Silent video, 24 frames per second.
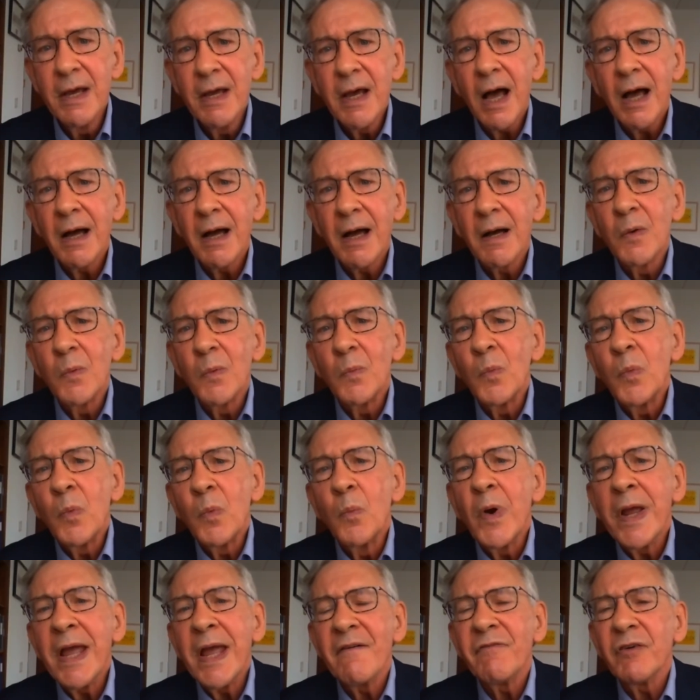Uh,
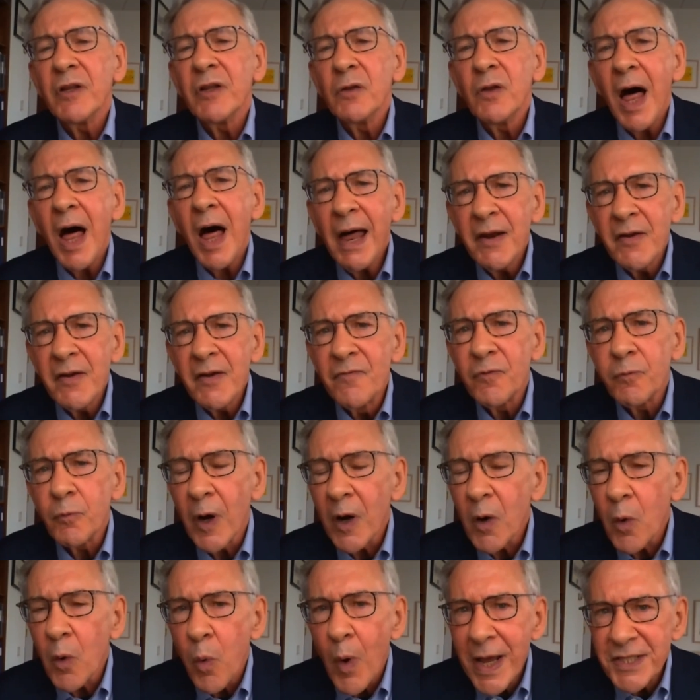we have a lot of
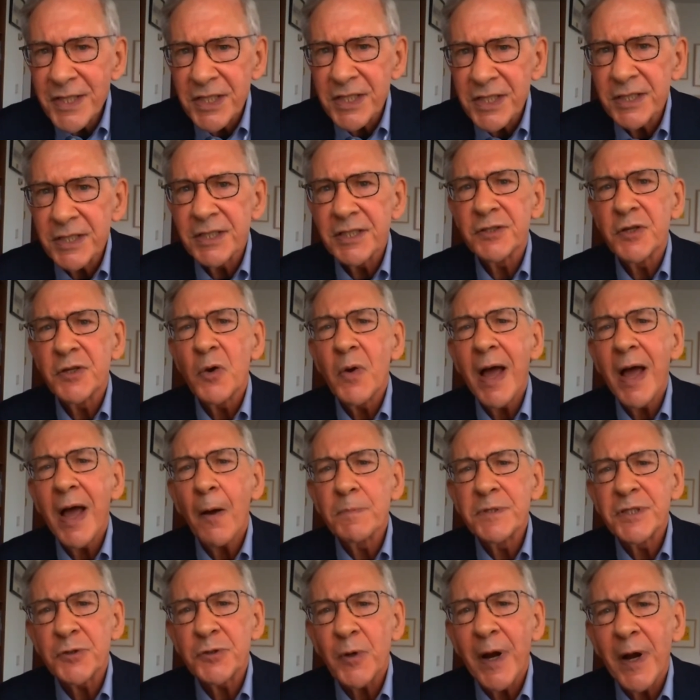requests to
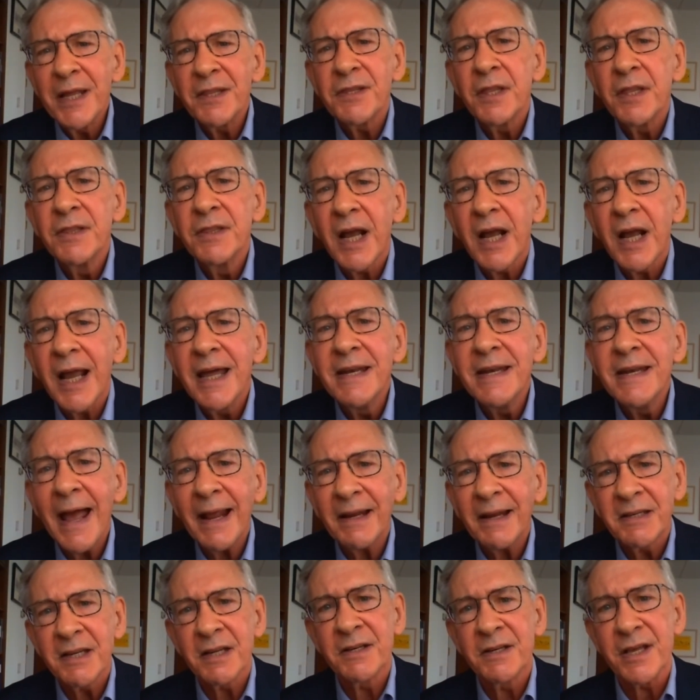help strengthen the
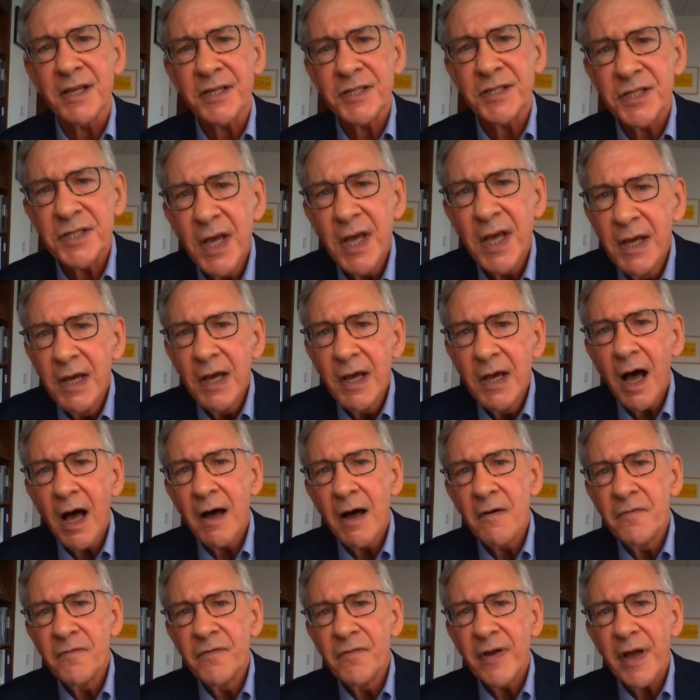connectedness
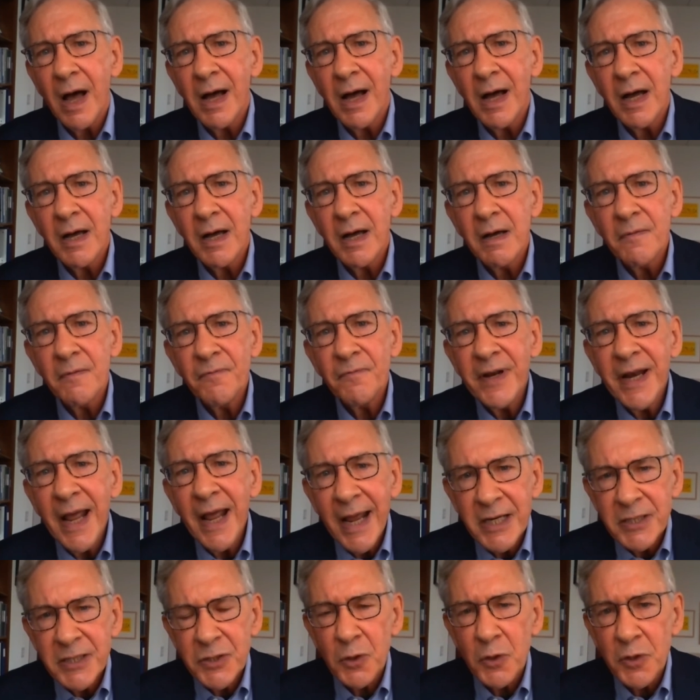of uh,
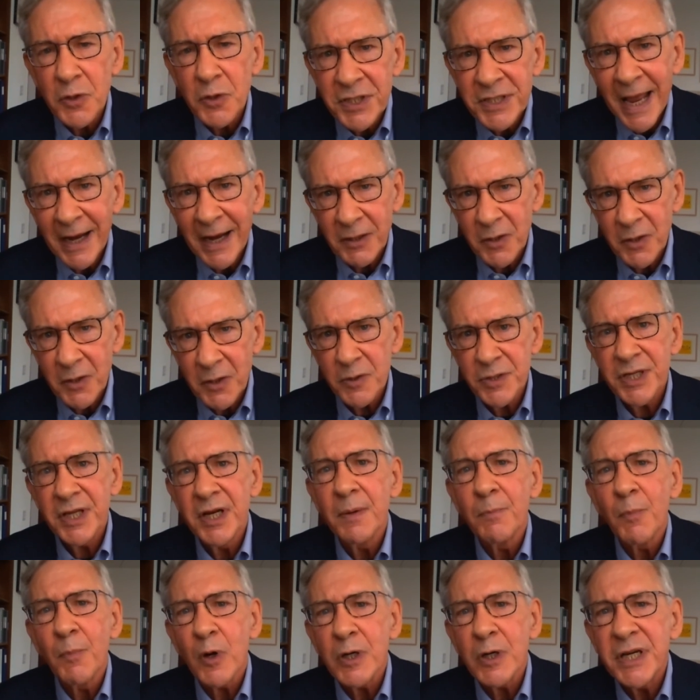financial sectors in
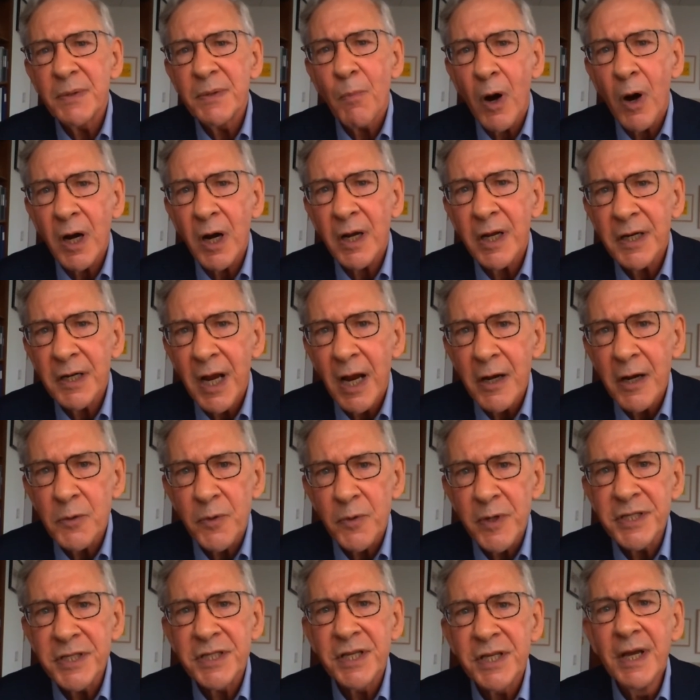emerging market
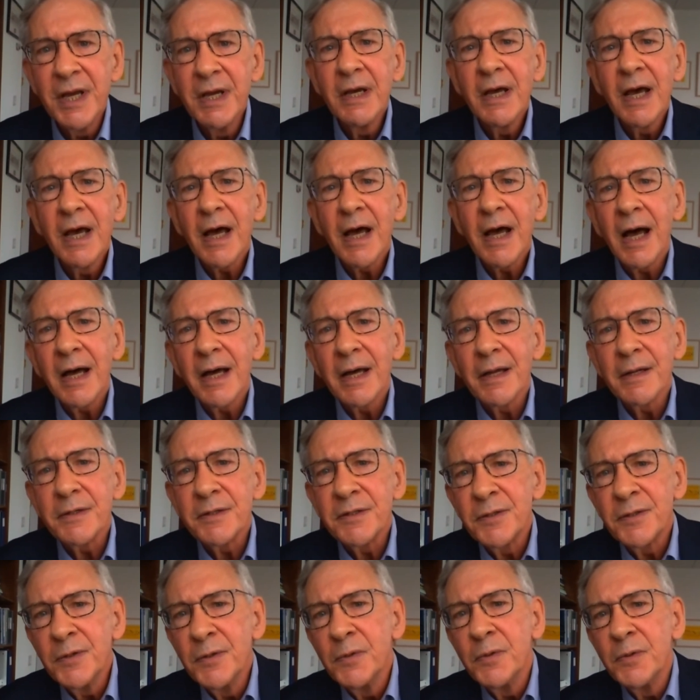countries uh,
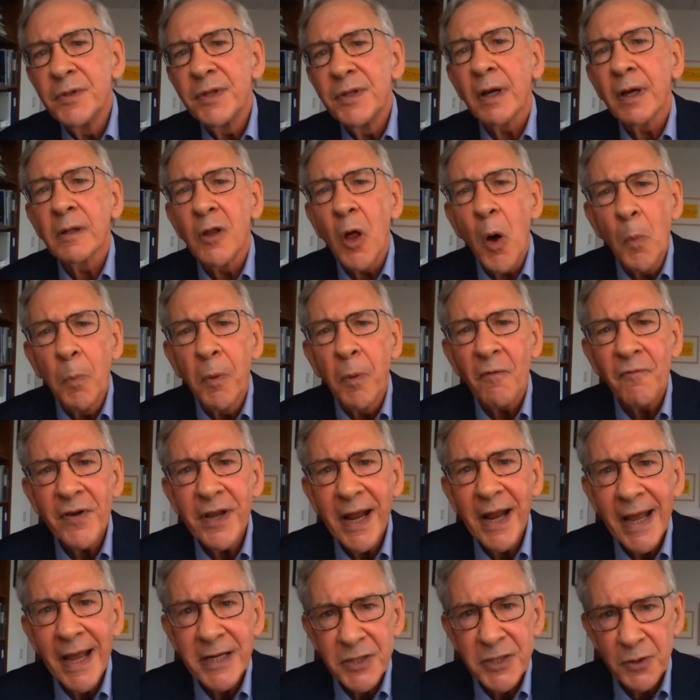to the global
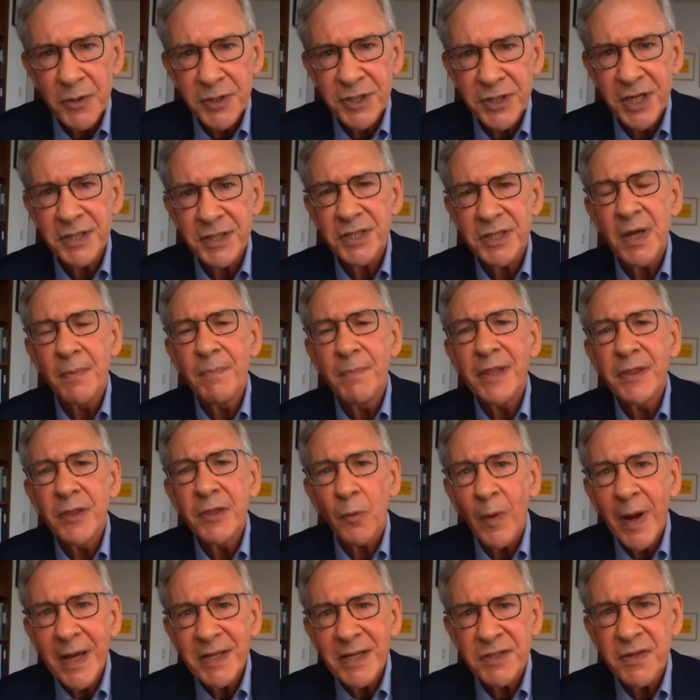financial system and the
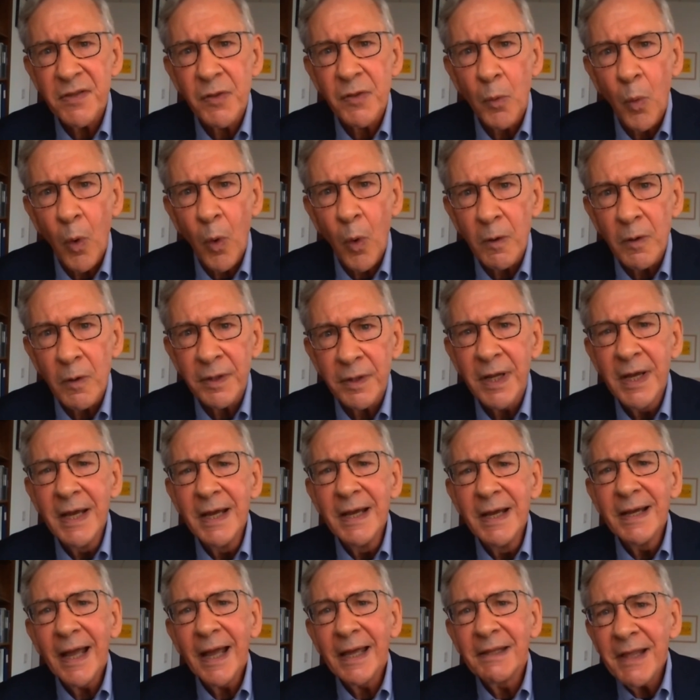rest of the world.
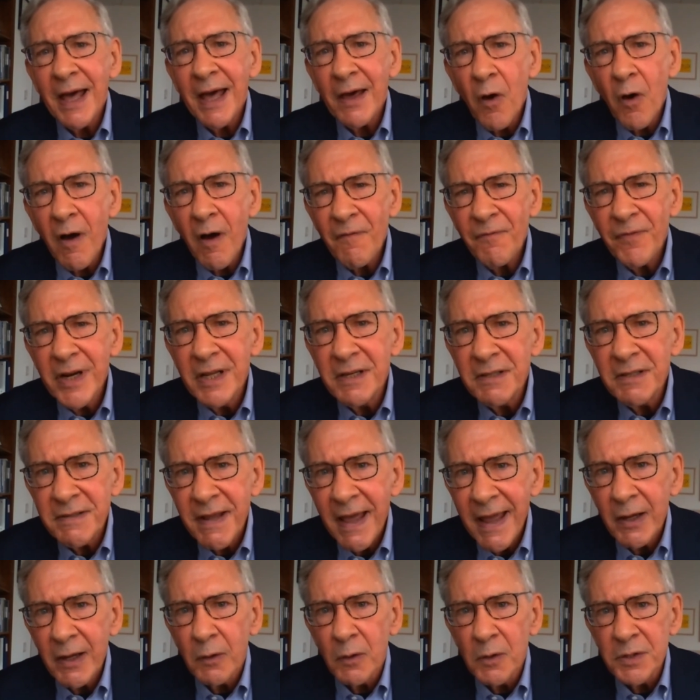And that often
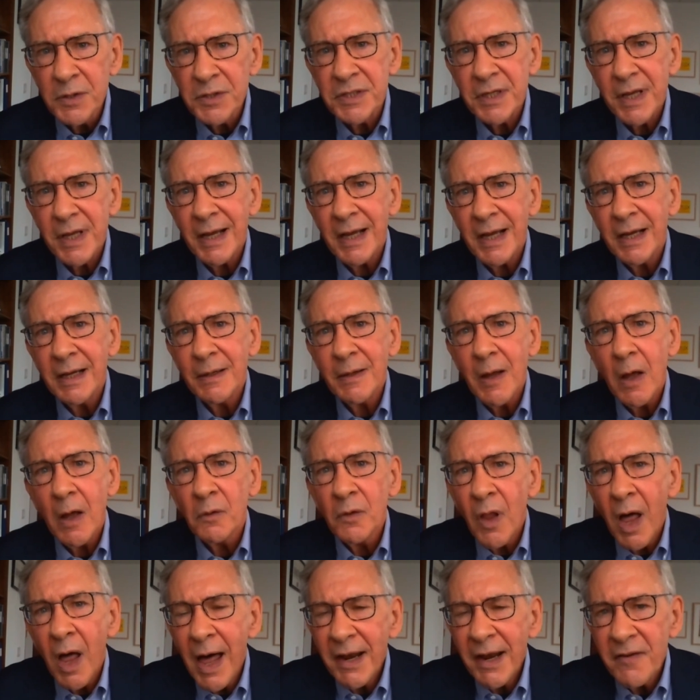entails uh, a
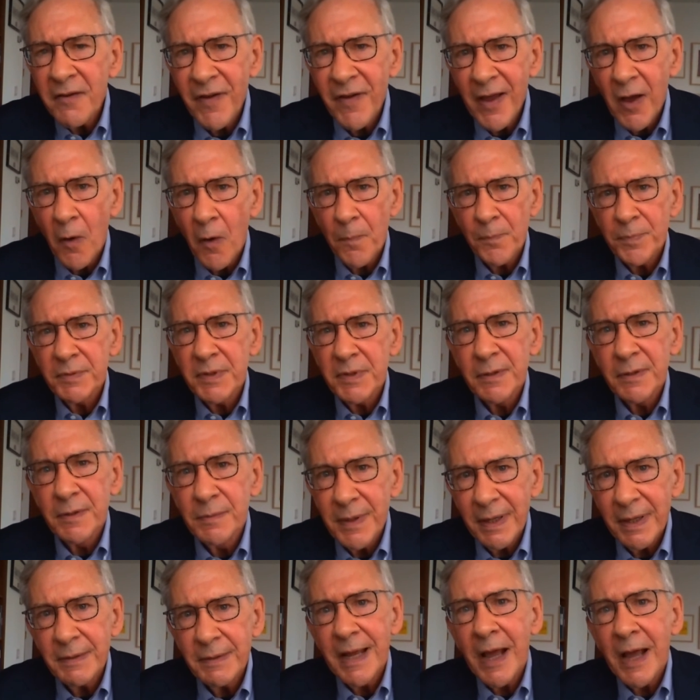lot of help
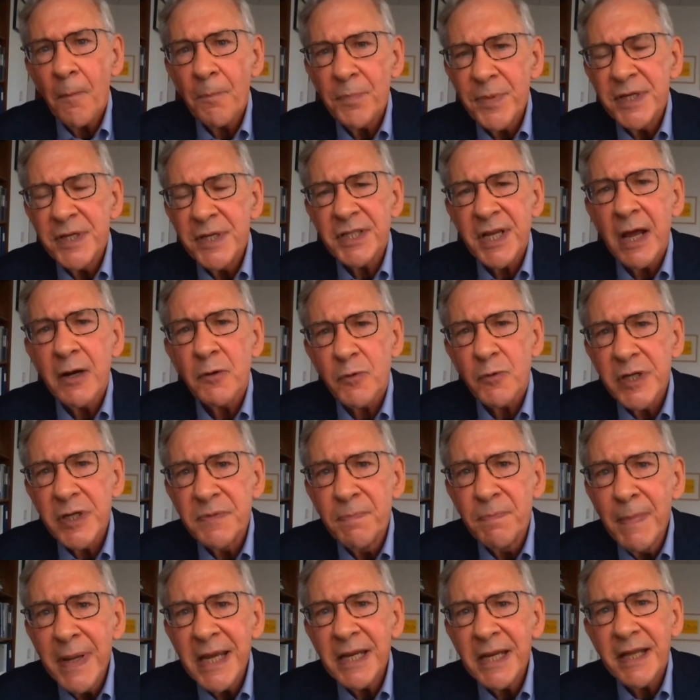to help these countries
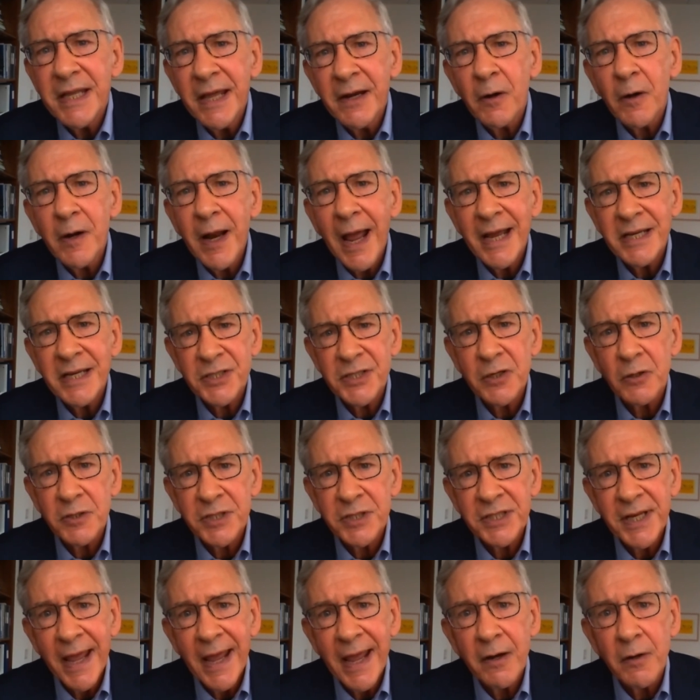meet international
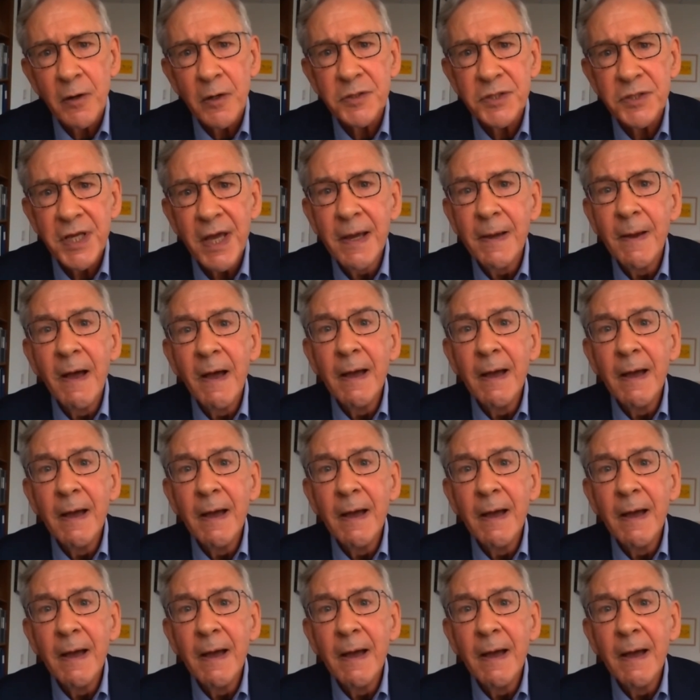standards.